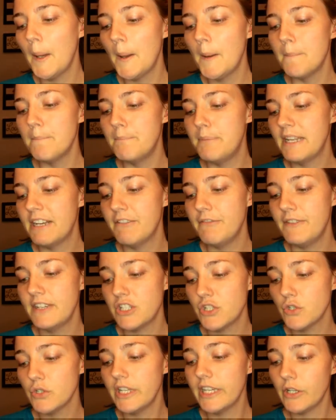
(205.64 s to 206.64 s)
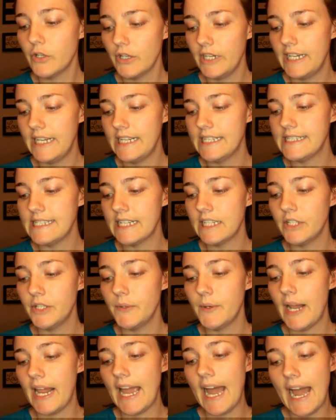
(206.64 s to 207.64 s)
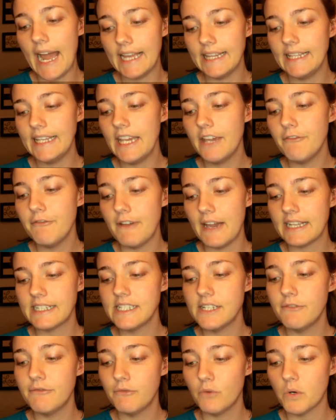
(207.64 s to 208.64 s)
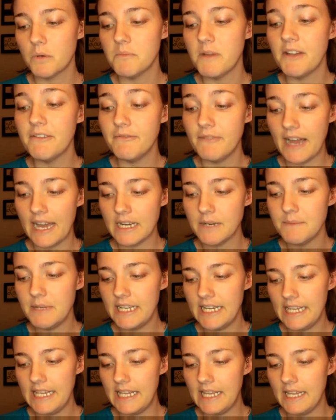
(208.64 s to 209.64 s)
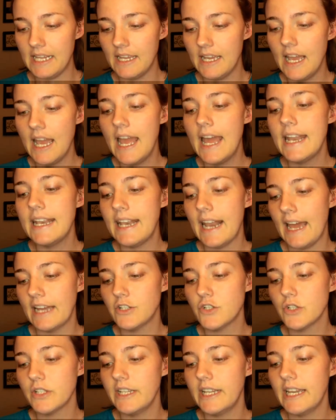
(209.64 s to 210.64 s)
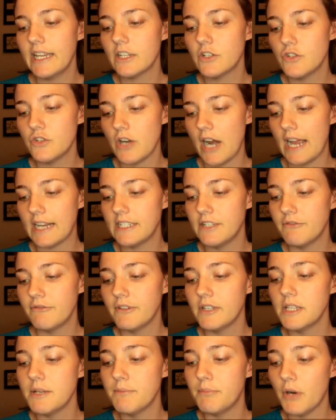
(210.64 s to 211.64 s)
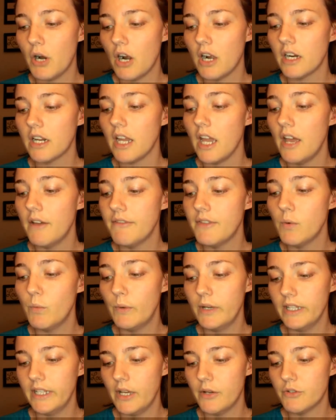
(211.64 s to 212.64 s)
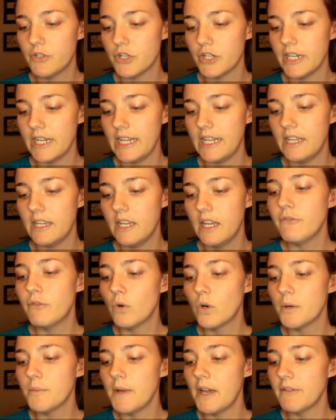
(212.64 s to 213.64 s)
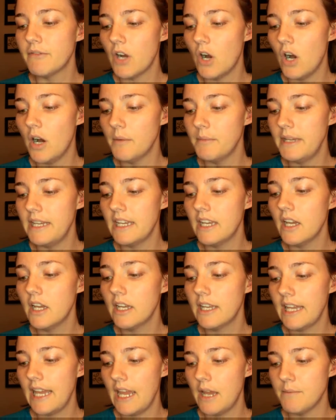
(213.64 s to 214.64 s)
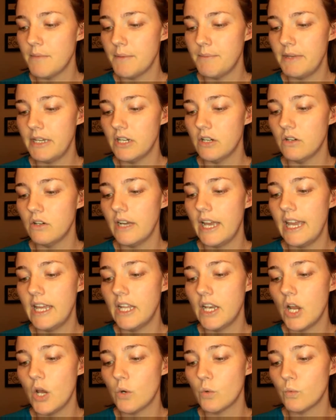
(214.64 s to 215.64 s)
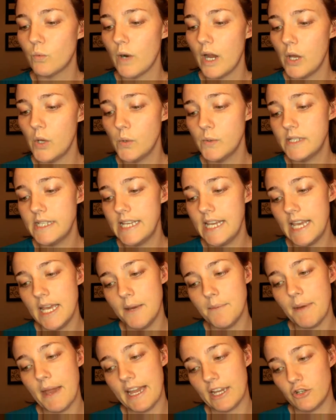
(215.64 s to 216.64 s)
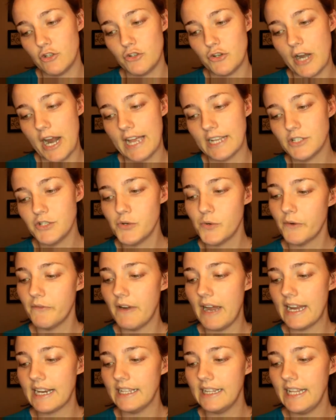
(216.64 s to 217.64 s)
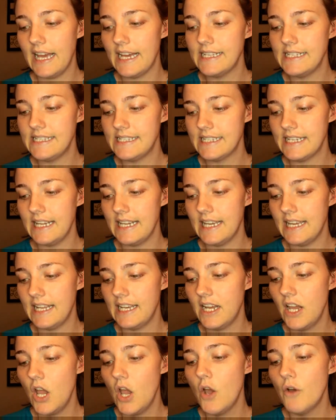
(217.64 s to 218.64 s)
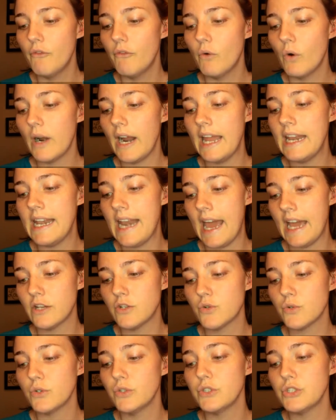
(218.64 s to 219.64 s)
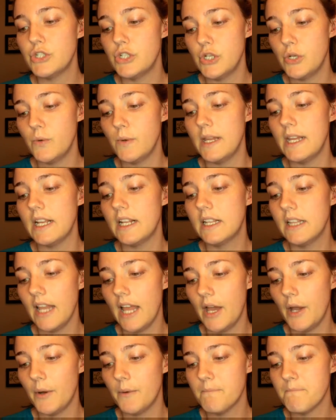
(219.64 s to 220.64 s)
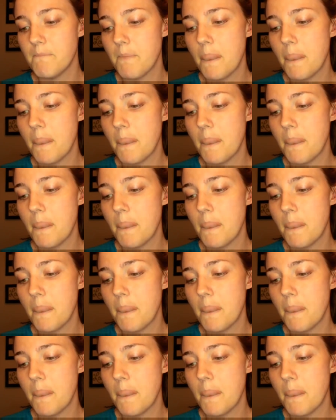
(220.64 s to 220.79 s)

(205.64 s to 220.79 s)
Beneficial ingredients include a highly effective form of vitamin E, naturally extracted from the bark of the willow tree, form of calming chamomile and rose hip extract to revitalize skin for a natural dewy glow.